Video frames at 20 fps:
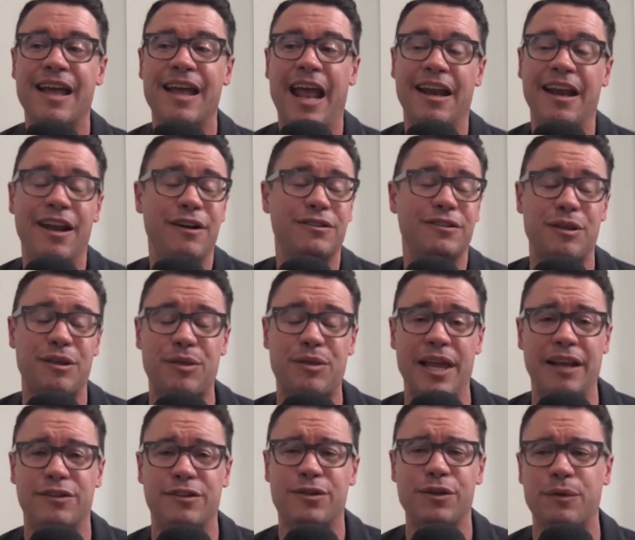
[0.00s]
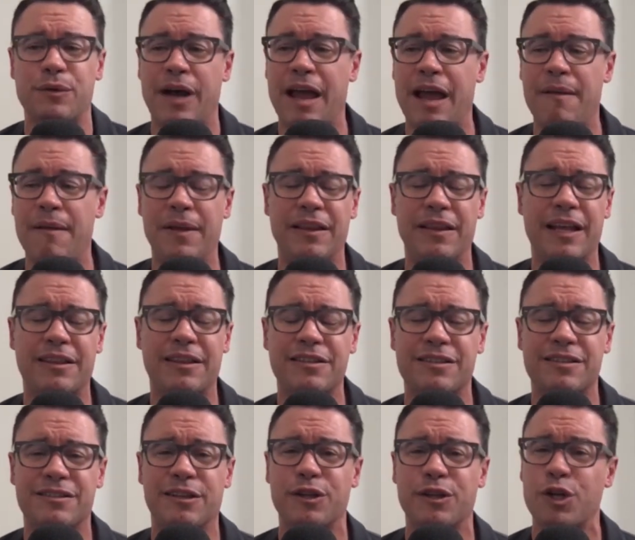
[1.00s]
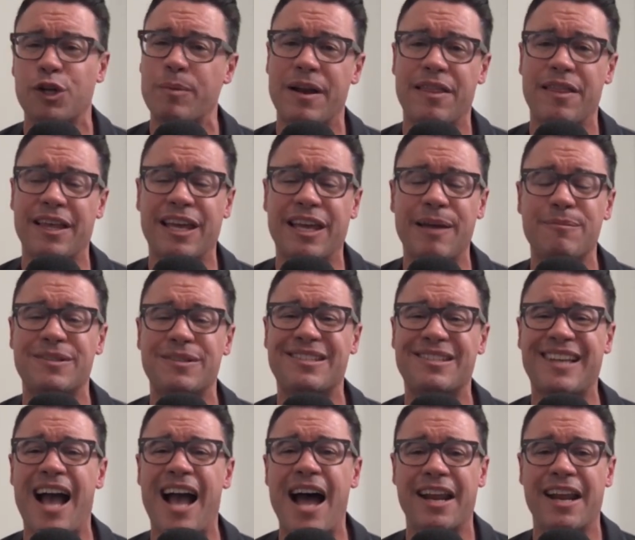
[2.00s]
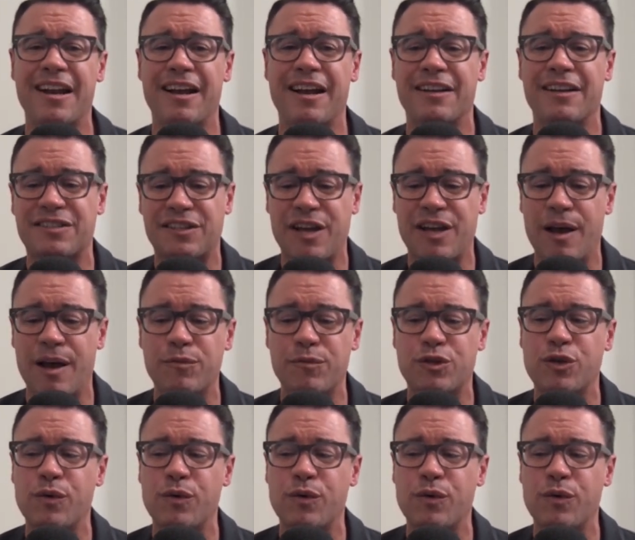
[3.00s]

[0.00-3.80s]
And here's the thing, too. I mean, like, this is a little bit of the Kim Scott in us come